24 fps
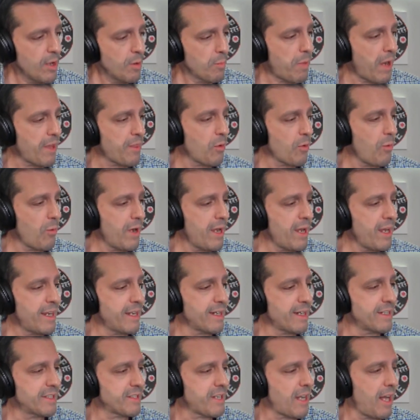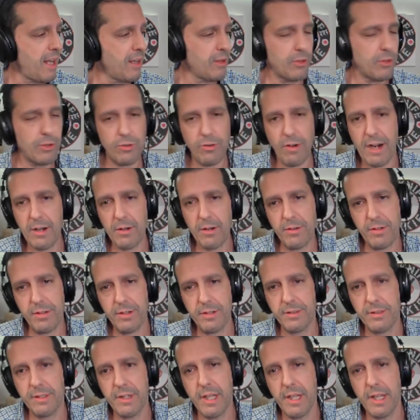By the way, it is hollow ground,
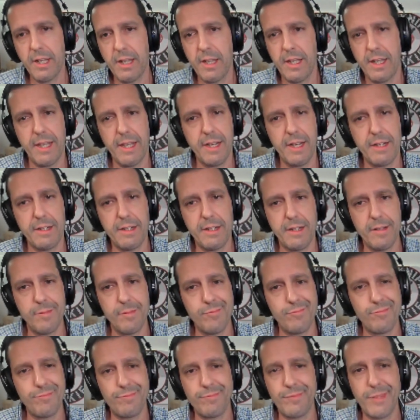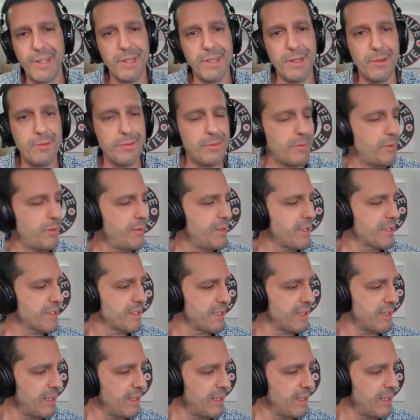and uh, you know who doesn't